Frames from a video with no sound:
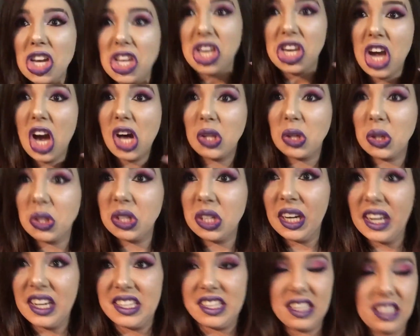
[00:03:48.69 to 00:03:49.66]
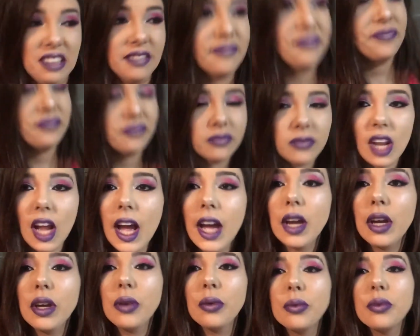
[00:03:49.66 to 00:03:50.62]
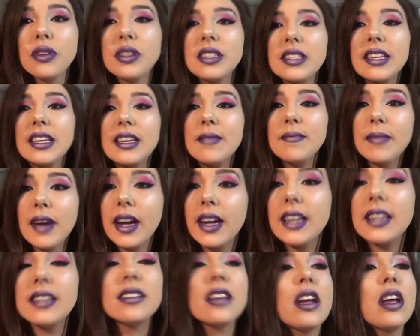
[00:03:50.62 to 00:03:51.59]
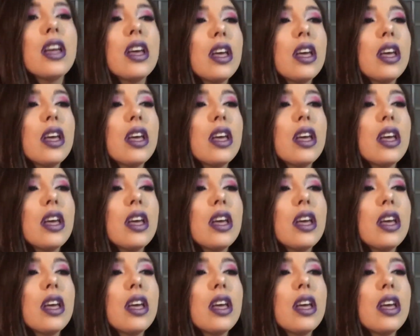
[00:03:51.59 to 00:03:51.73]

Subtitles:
y'all are crazy. I was embarrassed.